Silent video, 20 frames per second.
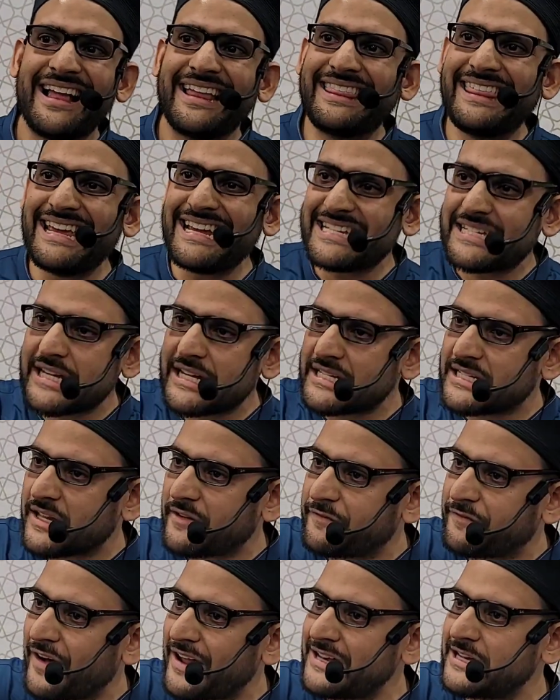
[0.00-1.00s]
This is the
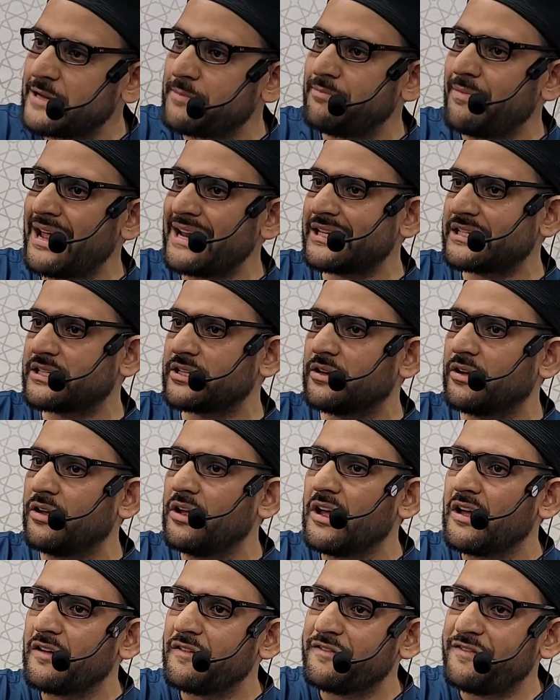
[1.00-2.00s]

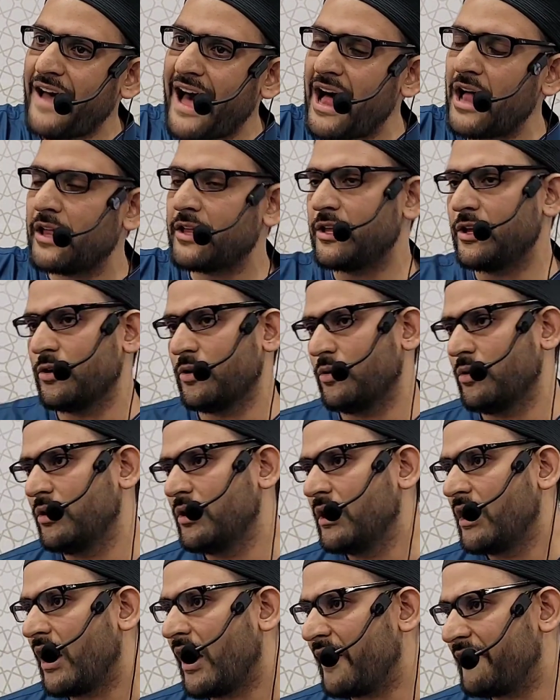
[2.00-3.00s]
fundamental
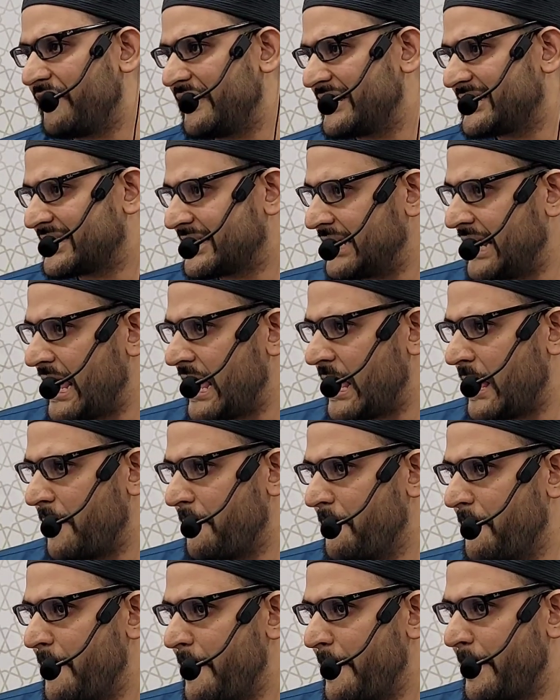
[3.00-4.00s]
value of
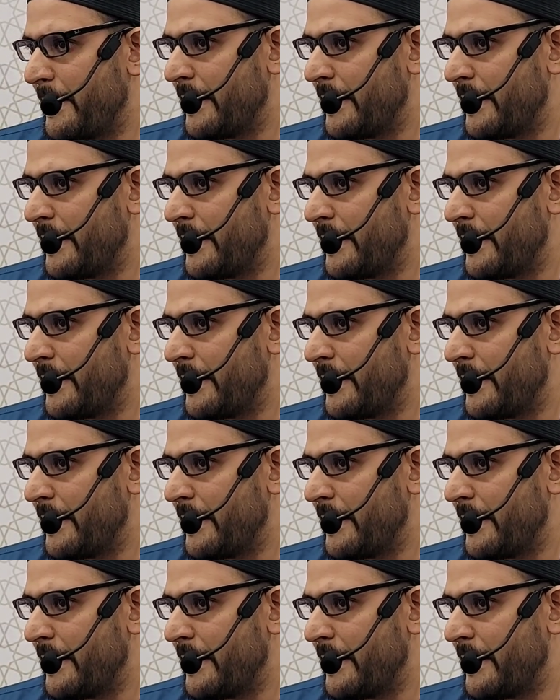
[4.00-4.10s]
Islam.